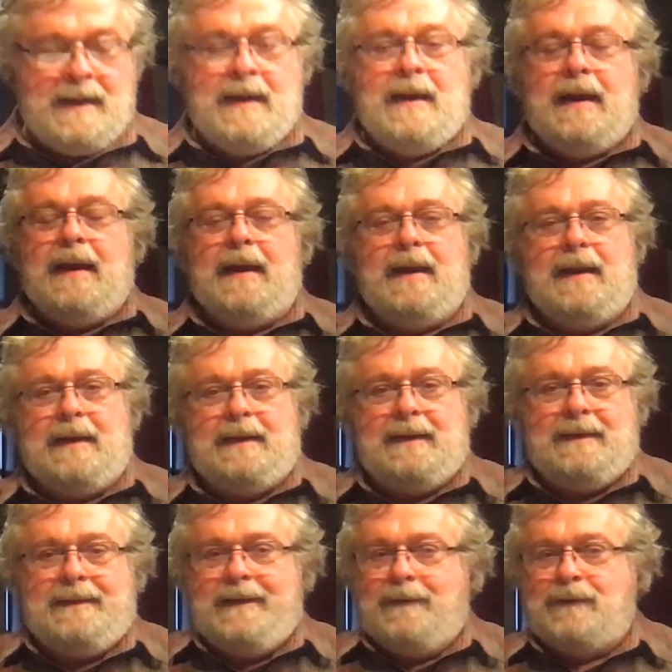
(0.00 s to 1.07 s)

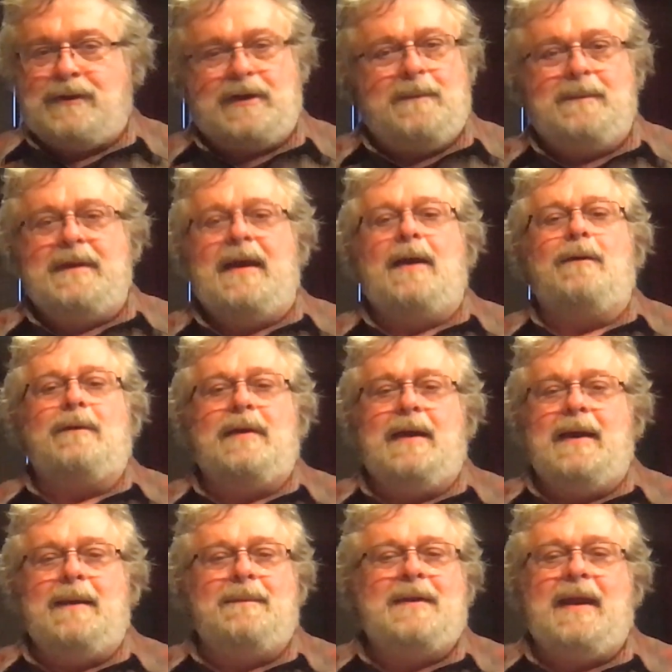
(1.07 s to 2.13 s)
And there's some
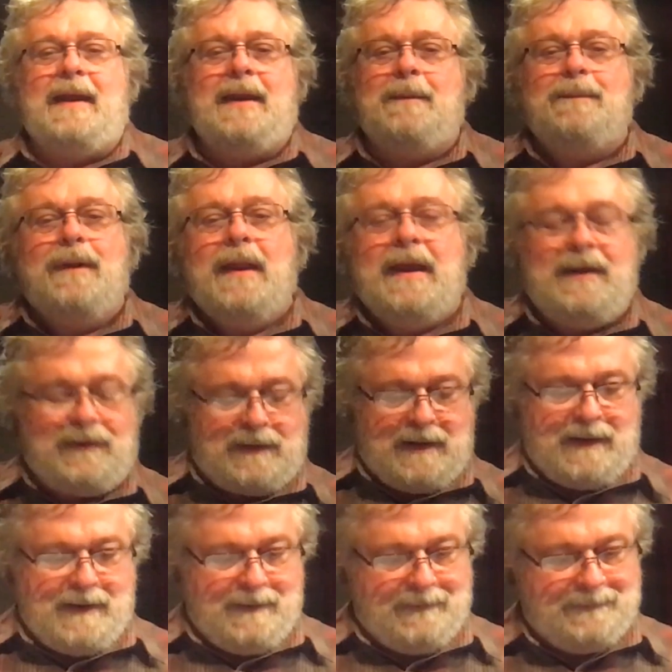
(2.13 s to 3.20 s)
downtime taking place
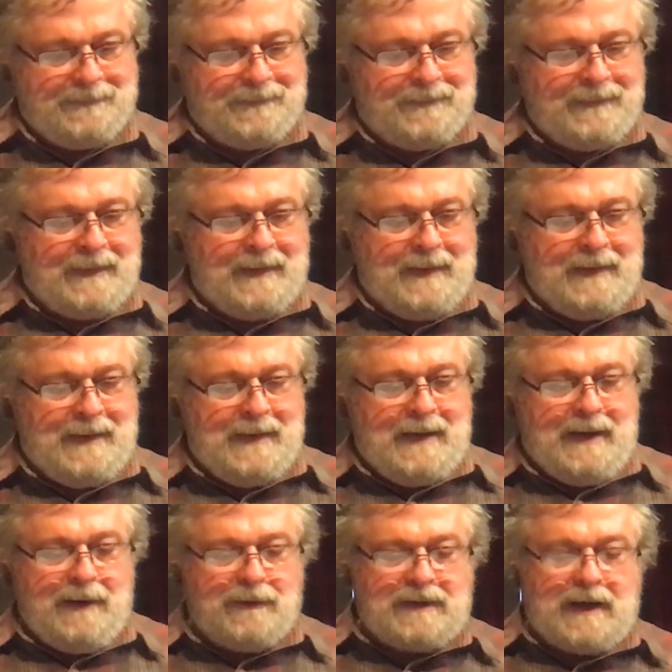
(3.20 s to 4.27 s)
there.
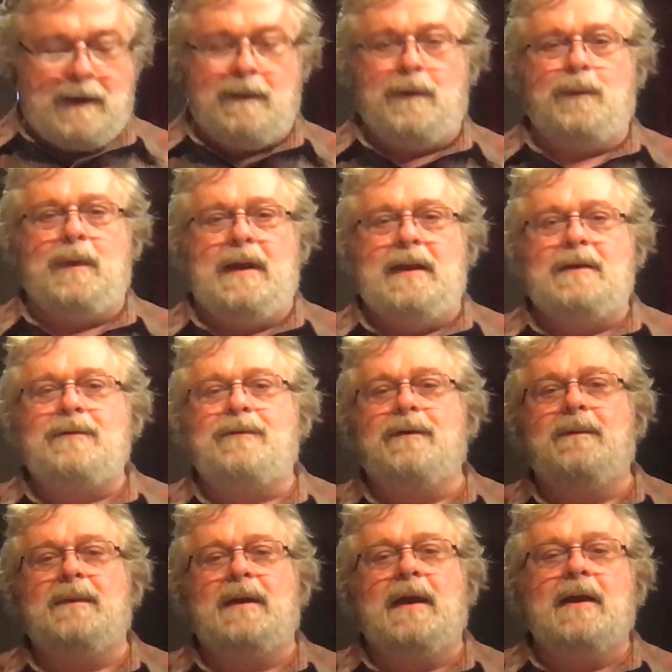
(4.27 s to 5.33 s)
Here's how it reads
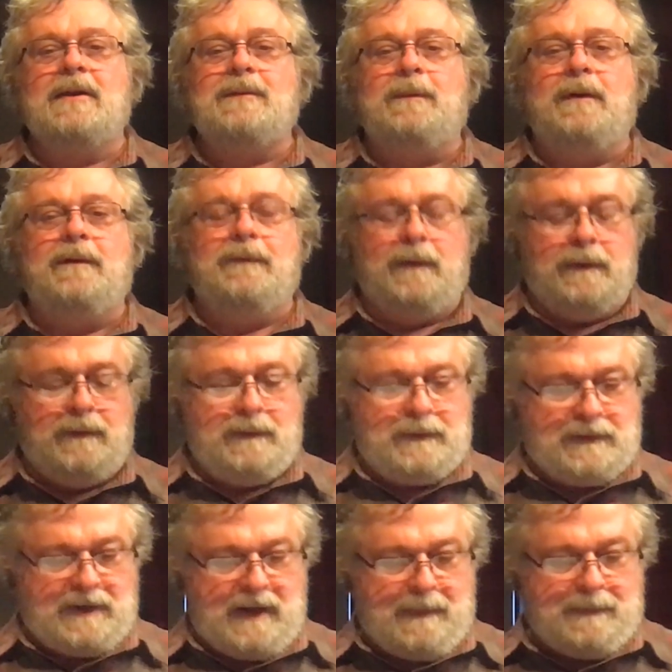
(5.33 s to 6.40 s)
from the Gospel of Luke,
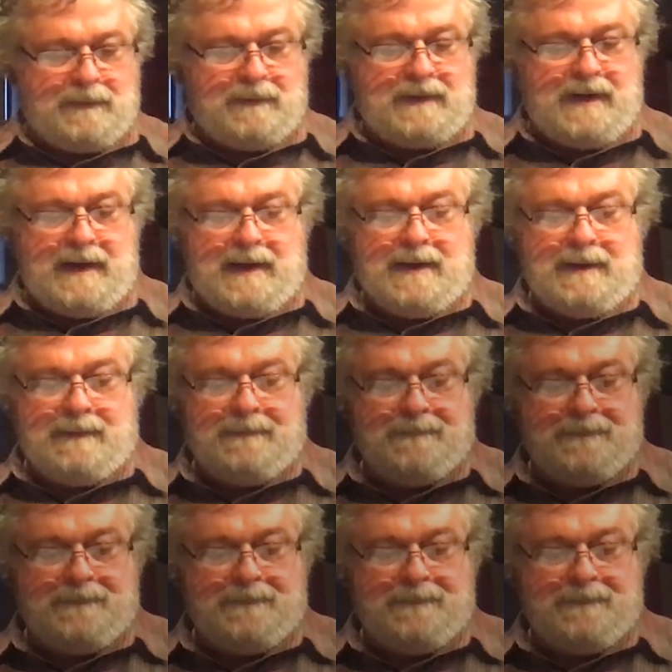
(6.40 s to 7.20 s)
chapter 10.